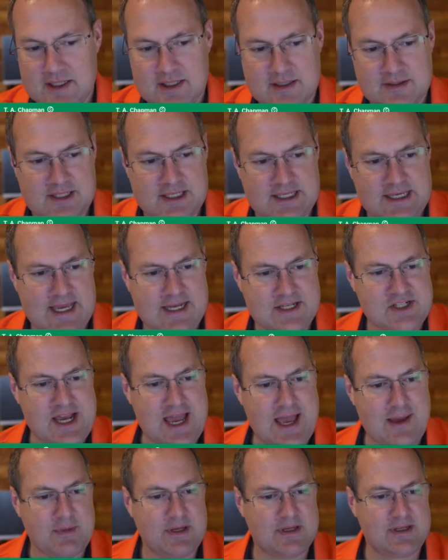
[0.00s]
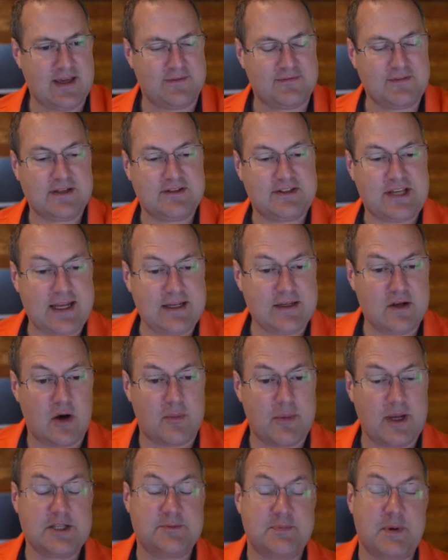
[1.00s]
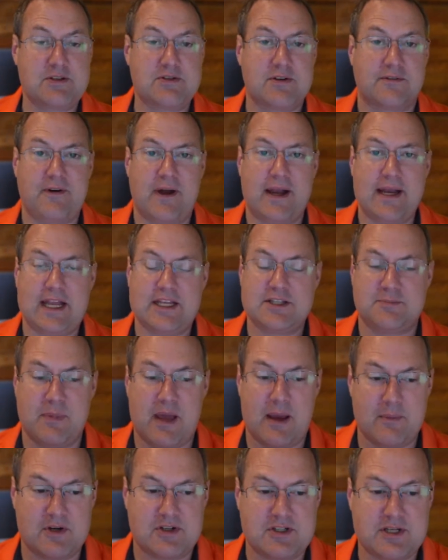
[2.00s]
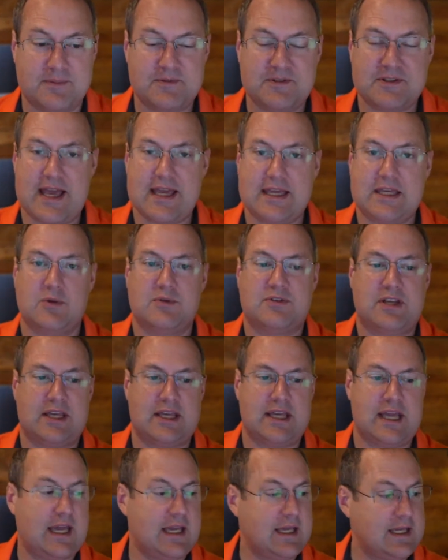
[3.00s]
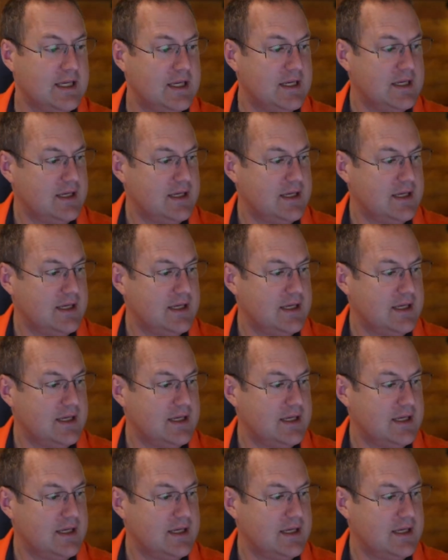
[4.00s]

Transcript: T.A. Chapman gifted 10 Nobody Special Finance memberships. Thank you, T.A.